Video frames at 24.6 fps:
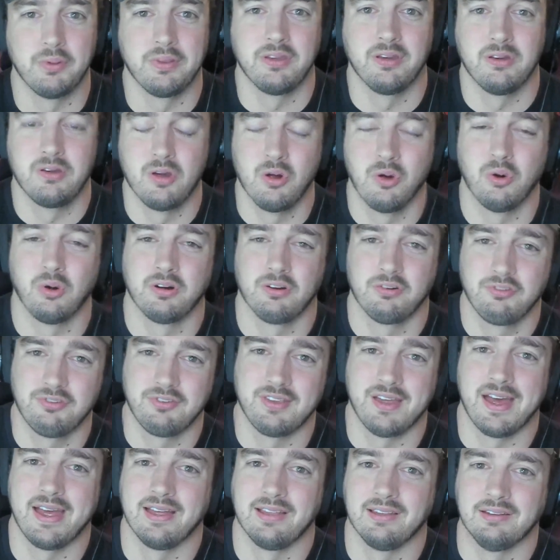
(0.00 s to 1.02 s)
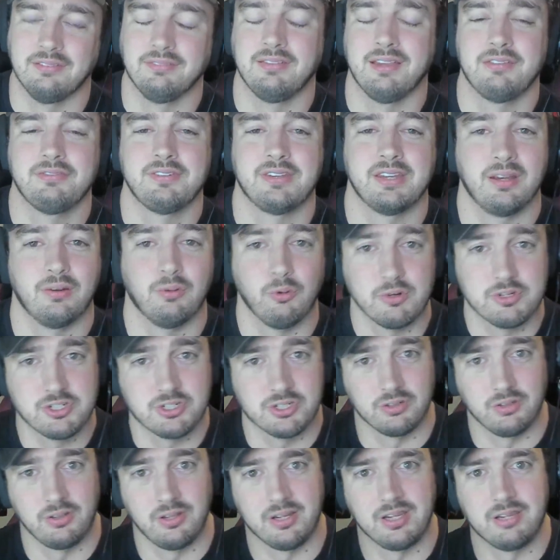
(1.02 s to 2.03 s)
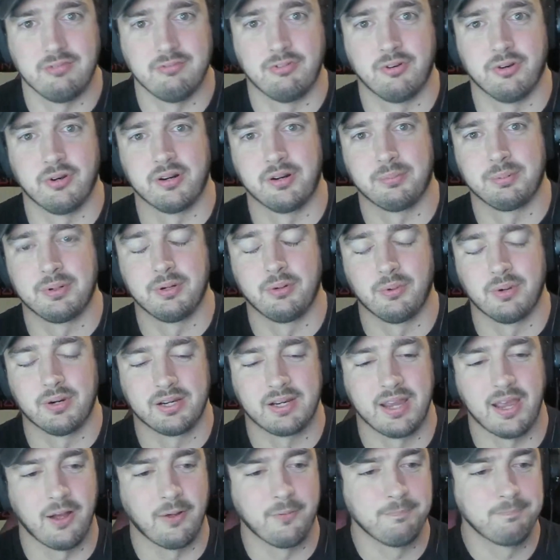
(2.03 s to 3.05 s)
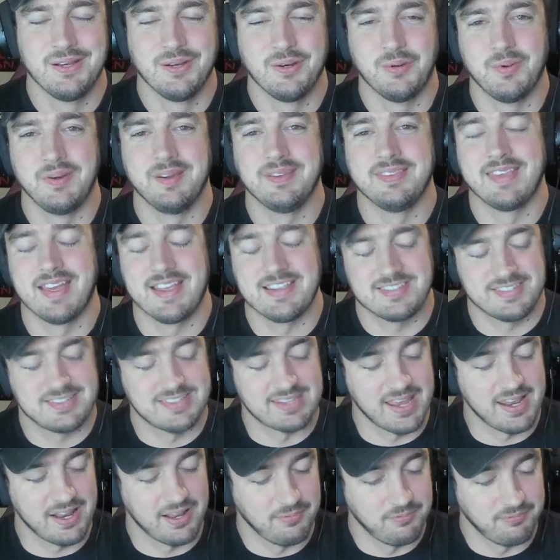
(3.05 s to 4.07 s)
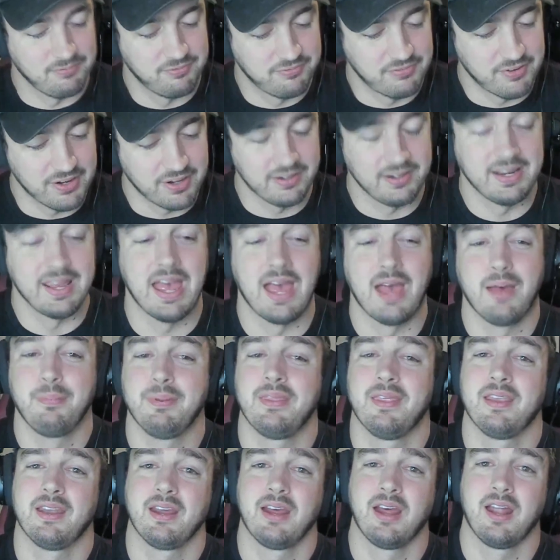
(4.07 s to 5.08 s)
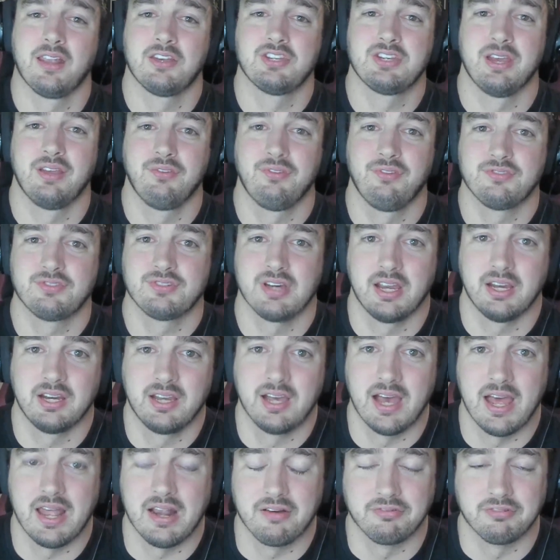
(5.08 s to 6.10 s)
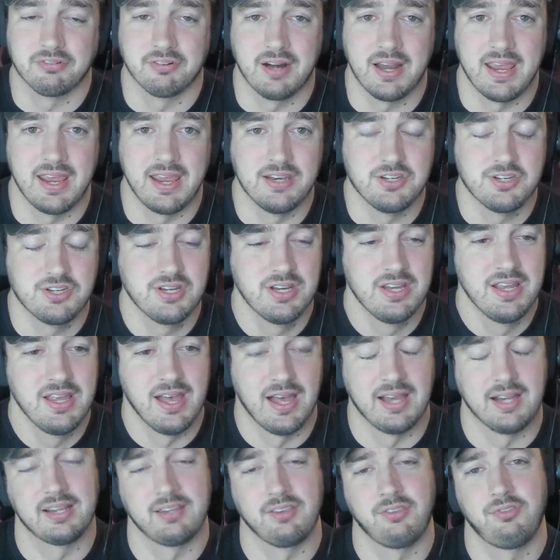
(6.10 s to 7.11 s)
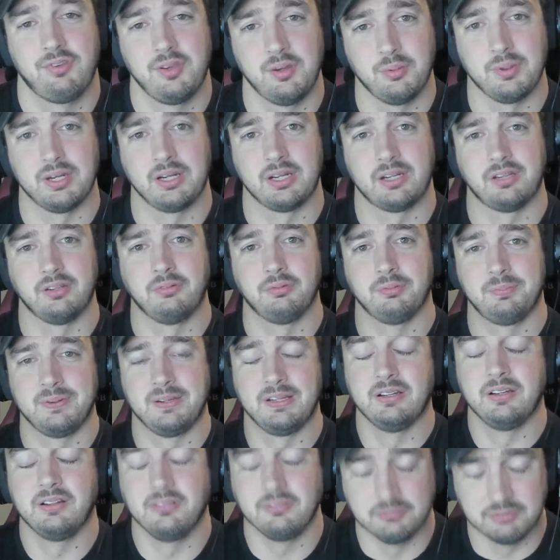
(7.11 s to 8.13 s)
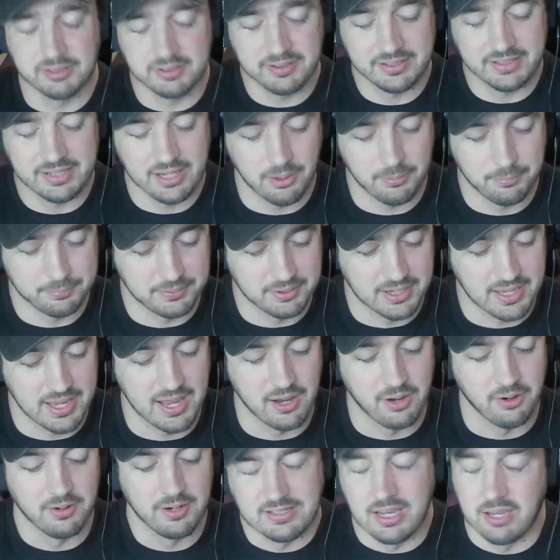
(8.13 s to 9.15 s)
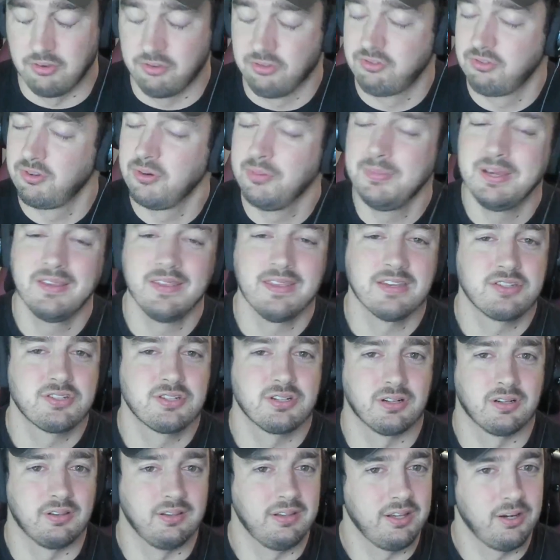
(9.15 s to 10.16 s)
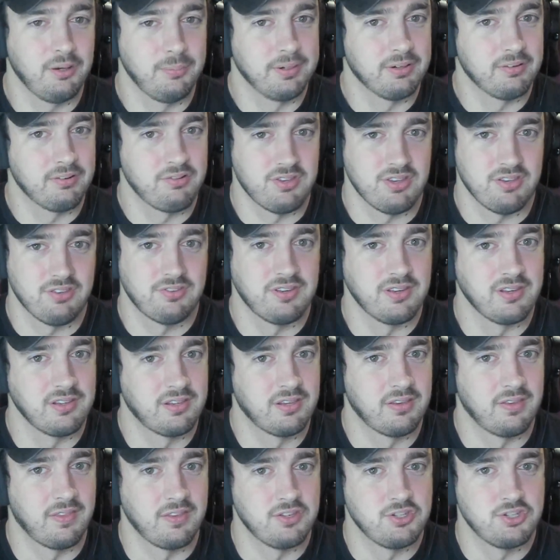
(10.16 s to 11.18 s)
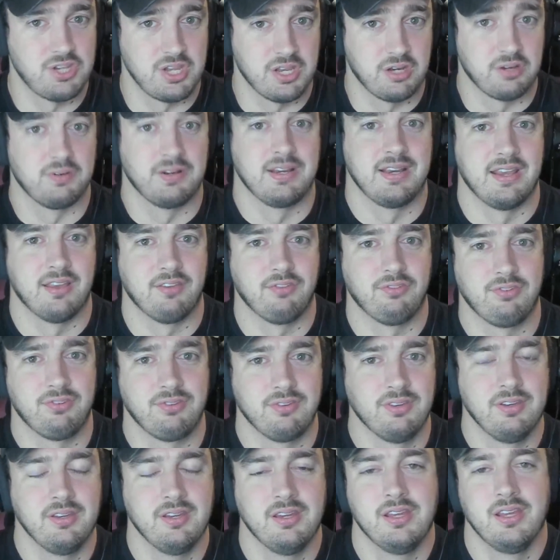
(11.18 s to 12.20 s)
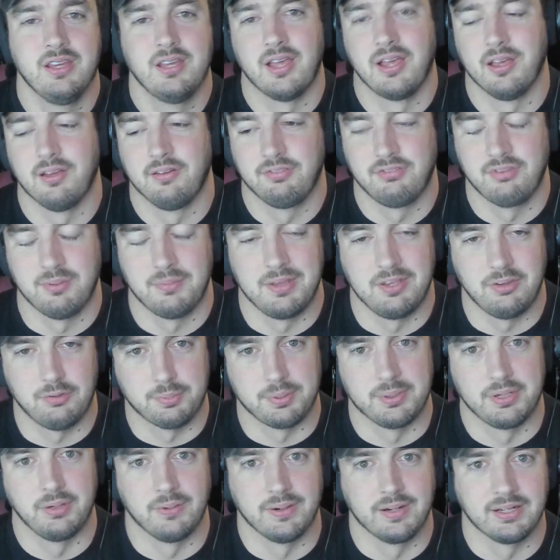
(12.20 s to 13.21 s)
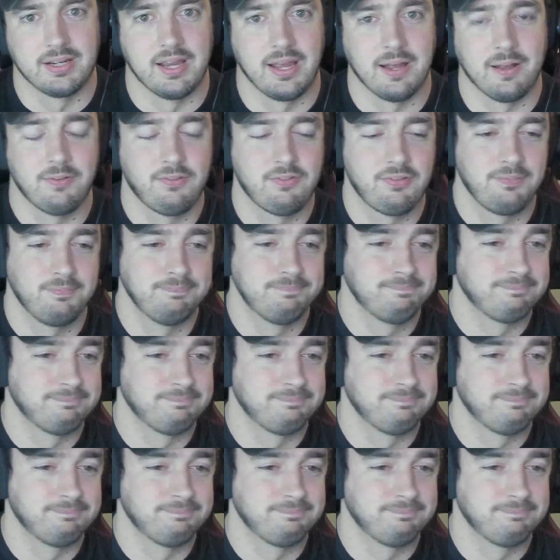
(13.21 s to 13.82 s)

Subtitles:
your style of lifting and what you're looking for in a pre-workout. With that said, I'm very happy that I got a chance to try God of Rage. I can see where it could really help you out, assuming that you're a little bit resistant to the jitteriness of some of these pre-workouts.